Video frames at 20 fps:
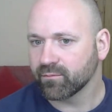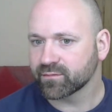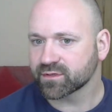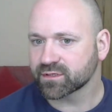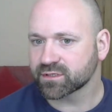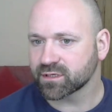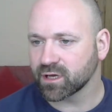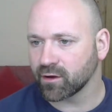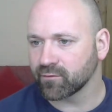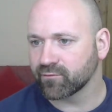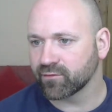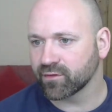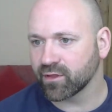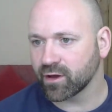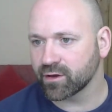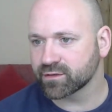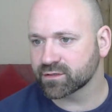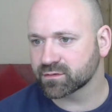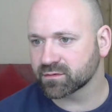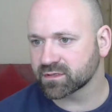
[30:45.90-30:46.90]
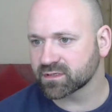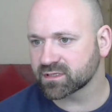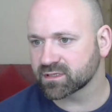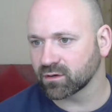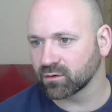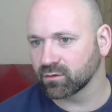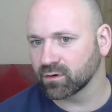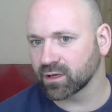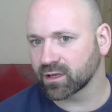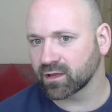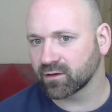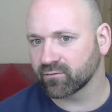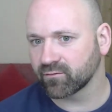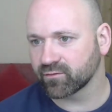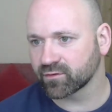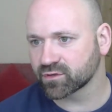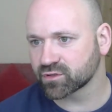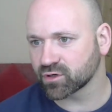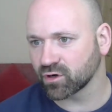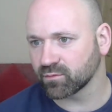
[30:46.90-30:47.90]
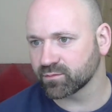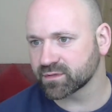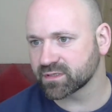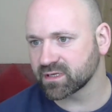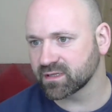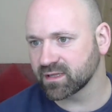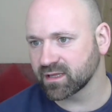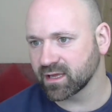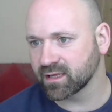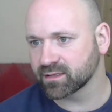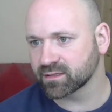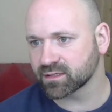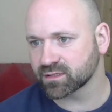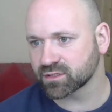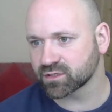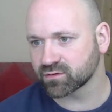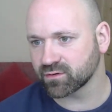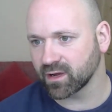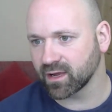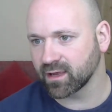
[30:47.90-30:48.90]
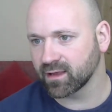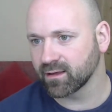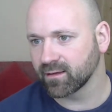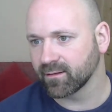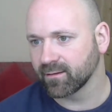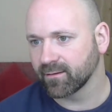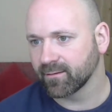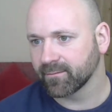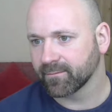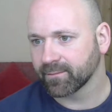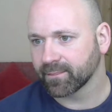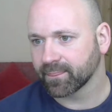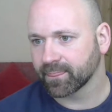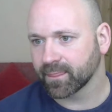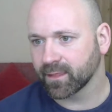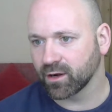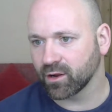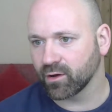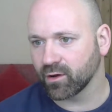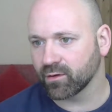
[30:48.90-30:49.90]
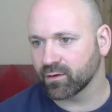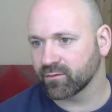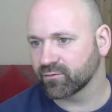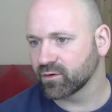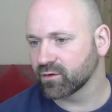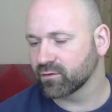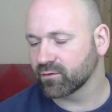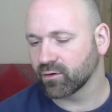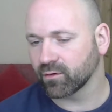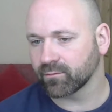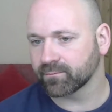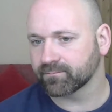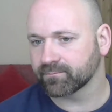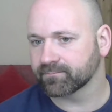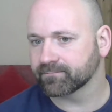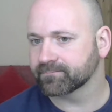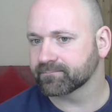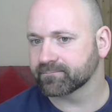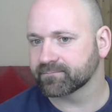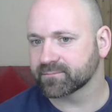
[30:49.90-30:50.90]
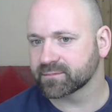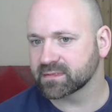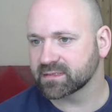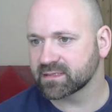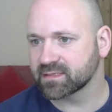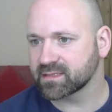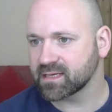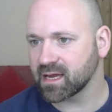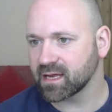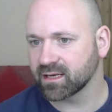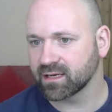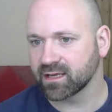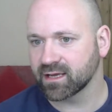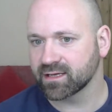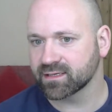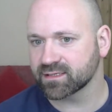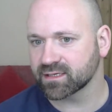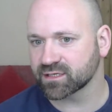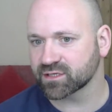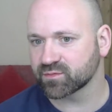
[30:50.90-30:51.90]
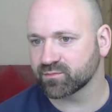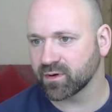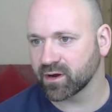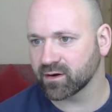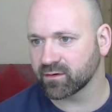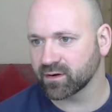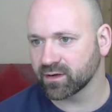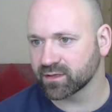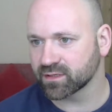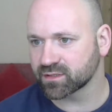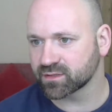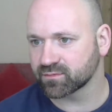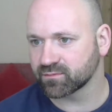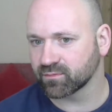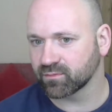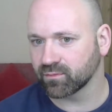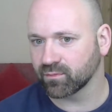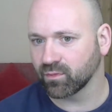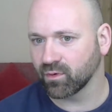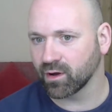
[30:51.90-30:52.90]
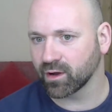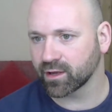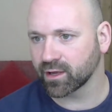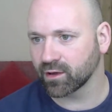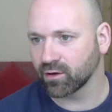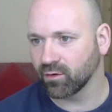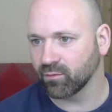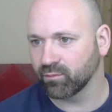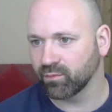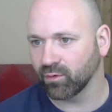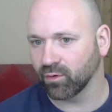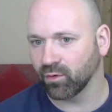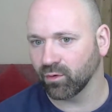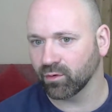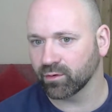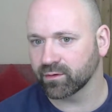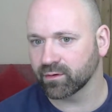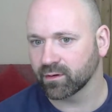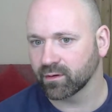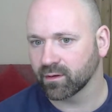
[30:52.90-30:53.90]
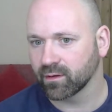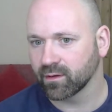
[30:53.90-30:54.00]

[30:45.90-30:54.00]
So for those who are still looking for jobs in the industry, if you've got 10 years experience working on board,